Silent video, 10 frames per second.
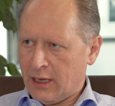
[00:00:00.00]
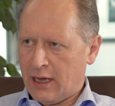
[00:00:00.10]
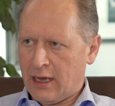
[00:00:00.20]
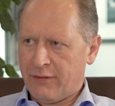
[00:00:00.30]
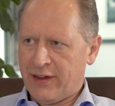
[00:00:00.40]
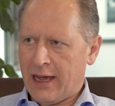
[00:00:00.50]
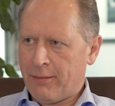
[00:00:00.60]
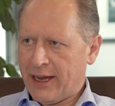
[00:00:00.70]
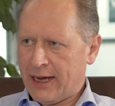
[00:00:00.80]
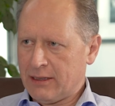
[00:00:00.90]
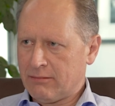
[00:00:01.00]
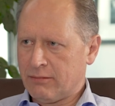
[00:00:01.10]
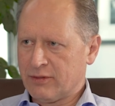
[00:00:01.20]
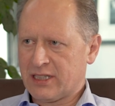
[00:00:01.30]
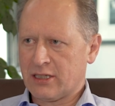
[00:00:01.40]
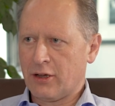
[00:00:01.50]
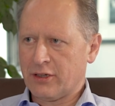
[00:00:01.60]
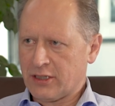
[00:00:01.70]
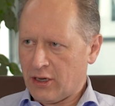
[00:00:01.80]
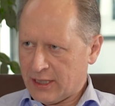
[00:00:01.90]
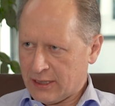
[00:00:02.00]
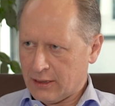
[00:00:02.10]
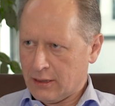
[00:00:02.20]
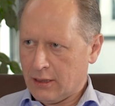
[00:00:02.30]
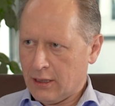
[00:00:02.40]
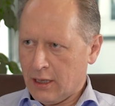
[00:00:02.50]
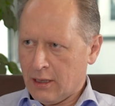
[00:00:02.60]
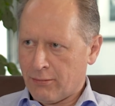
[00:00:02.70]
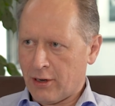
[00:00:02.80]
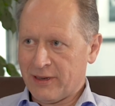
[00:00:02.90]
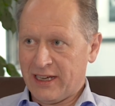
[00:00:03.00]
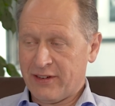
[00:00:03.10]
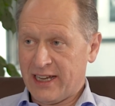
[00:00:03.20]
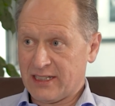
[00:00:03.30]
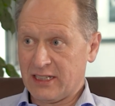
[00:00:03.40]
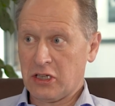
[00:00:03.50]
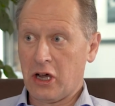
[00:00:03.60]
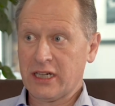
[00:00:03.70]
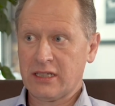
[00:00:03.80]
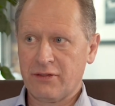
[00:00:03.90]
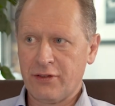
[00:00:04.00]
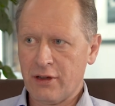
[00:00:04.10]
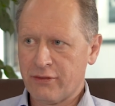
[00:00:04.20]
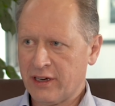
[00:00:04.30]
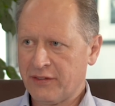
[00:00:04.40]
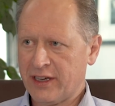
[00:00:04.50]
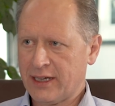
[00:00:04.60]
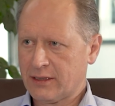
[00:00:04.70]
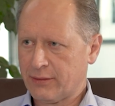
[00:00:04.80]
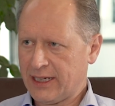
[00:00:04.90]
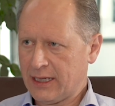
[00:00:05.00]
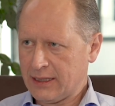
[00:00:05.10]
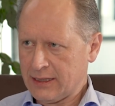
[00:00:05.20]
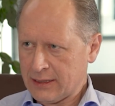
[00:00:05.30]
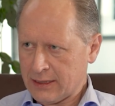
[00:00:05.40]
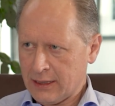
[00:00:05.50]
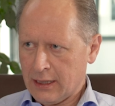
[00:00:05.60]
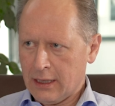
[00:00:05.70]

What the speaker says: The RBA was slow to tighten, probably even has to tighten further even as we ease.